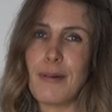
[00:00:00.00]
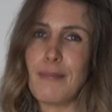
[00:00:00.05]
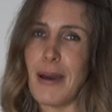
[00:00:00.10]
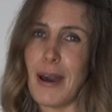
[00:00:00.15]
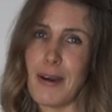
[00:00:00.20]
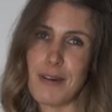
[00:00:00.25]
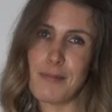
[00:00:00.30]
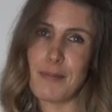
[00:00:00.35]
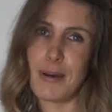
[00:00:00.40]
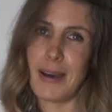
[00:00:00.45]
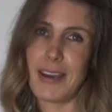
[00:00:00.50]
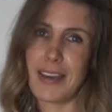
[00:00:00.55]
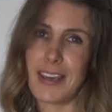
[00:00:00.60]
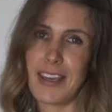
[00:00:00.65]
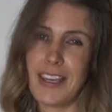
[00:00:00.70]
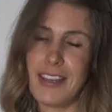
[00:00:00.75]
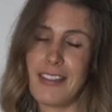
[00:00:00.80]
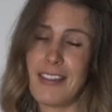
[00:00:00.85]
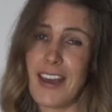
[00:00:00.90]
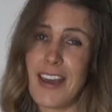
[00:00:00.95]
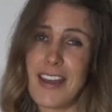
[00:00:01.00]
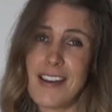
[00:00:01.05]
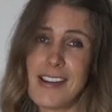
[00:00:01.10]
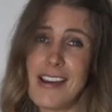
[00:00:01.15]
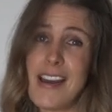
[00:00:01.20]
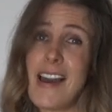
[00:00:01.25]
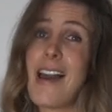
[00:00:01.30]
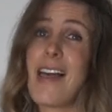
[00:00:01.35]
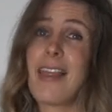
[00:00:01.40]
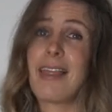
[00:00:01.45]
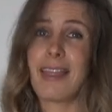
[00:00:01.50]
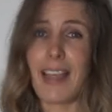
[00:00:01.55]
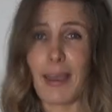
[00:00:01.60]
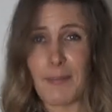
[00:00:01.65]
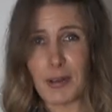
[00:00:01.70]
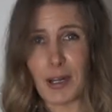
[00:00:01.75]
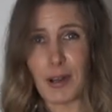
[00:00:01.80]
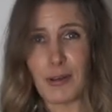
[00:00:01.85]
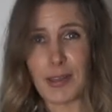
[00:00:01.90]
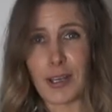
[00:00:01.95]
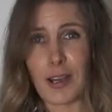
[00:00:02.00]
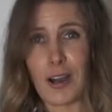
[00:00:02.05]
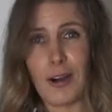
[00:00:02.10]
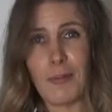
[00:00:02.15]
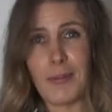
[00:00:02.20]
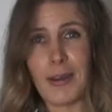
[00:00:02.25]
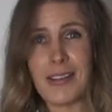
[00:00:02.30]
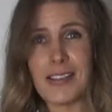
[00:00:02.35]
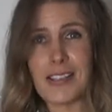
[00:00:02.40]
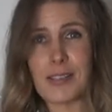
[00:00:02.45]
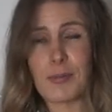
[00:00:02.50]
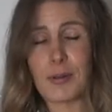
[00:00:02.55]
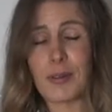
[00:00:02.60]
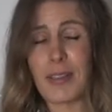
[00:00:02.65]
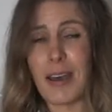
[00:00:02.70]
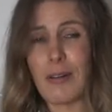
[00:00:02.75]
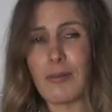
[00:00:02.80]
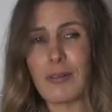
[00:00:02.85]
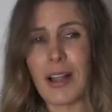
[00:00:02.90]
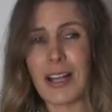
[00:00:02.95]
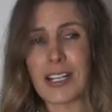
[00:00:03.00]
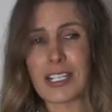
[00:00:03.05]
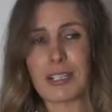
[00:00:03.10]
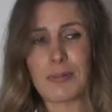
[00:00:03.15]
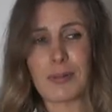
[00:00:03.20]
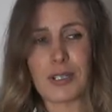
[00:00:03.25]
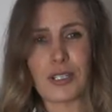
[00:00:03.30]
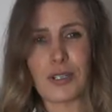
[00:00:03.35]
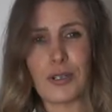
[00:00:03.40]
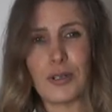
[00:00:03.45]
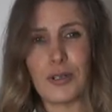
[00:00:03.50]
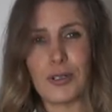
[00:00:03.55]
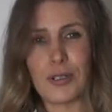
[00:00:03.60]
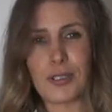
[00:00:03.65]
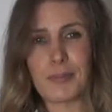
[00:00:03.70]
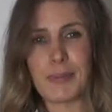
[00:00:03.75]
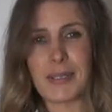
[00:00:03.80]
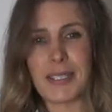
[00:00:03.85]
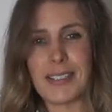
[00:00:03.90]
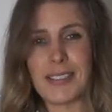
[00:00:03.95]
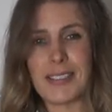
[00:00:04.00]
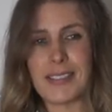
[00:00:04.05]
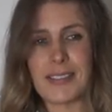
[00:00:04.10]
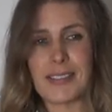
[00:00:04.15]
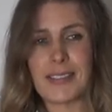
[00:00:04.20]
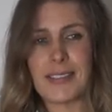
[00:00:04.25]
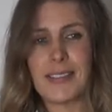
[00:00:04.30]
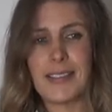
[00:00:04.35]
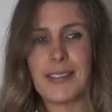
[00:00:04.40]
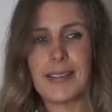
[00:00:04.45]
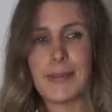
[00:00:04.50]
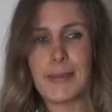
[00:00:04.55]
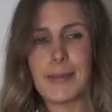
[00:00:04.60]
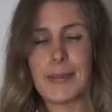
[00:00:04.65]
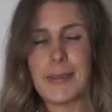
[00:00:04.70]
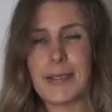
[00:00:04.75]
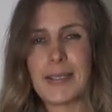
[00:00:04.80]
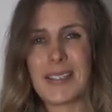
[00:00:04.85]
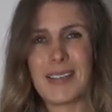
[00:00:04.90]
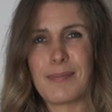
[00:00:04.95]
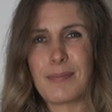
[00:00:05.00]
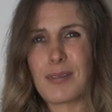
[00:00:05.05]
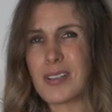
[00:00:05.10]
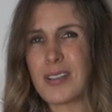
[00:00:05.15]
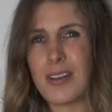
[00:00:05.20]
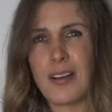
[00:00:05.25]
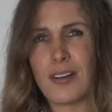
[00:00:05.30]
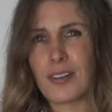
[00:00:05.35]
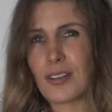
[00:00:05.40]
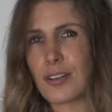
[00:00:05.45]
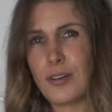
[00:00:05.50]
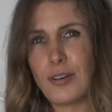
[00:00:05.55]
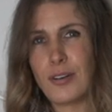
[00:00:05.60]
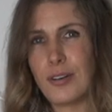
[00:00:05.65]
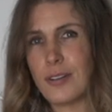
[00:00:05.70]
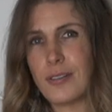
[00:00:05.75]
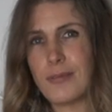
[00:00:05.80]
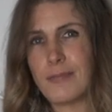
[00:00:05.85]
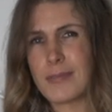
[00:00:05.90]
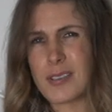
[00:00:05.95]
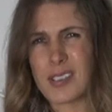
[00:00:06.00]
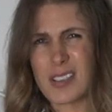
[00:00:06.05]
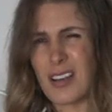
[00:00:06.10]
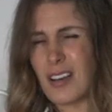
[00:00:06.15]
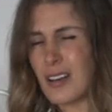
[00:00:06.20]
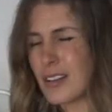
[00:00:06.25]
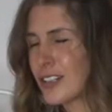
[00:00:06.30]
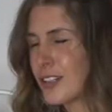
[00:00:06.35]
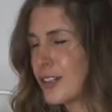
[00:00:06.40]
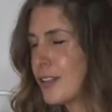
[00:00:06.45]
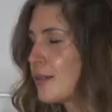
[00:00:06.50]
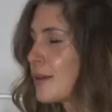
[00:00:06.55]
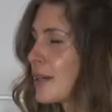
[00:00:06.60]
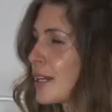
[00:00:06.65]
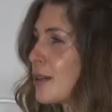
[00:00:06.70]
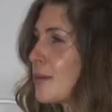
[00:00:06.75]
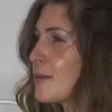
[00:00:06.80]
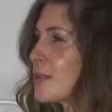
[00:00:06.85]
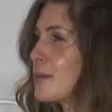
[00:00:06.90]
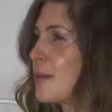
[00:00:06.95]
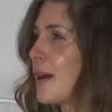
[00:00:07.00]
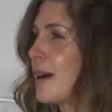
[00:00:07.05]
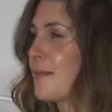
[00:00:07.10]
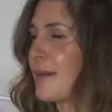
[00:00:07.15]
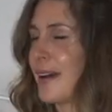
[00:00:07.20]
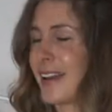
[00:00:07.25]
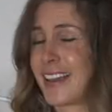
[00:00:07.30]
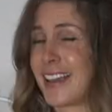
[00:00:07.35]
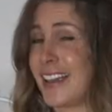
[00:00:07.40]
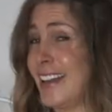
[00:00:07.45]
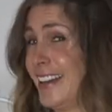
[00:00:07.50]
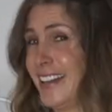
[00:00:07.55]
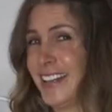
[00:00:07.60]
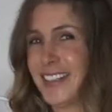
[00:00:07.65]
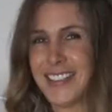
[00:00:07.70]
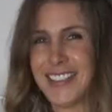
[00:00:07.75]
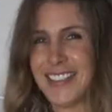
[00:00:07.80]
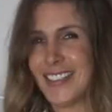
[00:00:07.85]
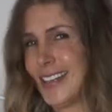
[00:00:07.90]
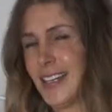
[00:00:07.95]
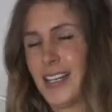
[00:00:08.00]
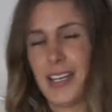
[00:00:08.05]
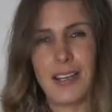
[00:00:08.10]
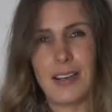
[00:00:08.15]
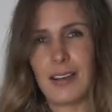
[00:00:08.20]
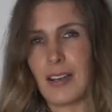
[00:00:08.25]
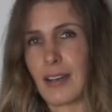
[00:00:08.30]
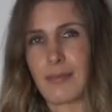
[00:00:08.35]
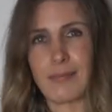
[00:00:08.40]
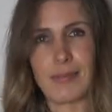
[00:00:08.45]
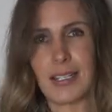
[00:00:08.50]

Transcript: mountain biking, then let me know in the comments, but that will actually be short because just hardcore. I'm just hardcore when it comes to mountain biking. I'm